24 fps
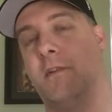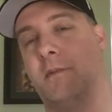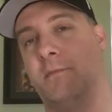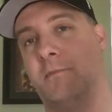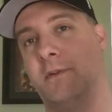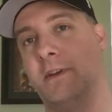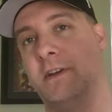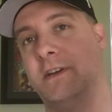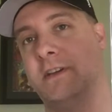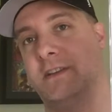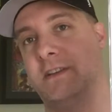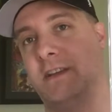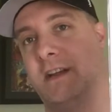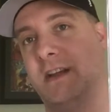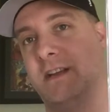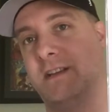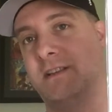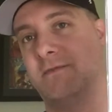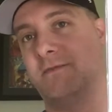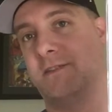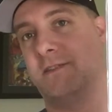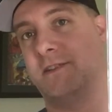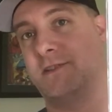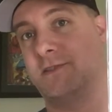
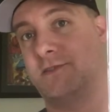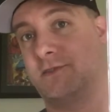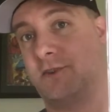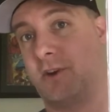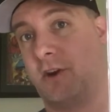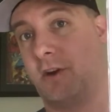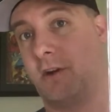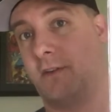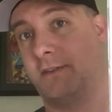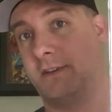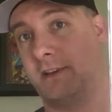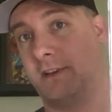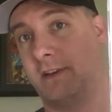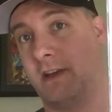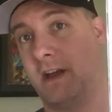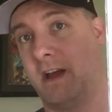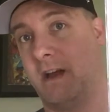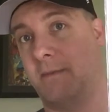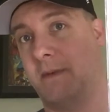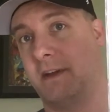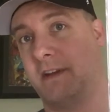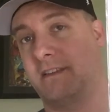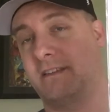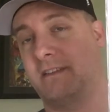appreciation for these Charlton
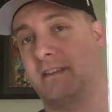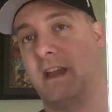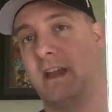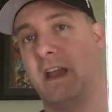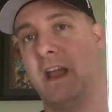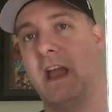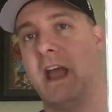comics.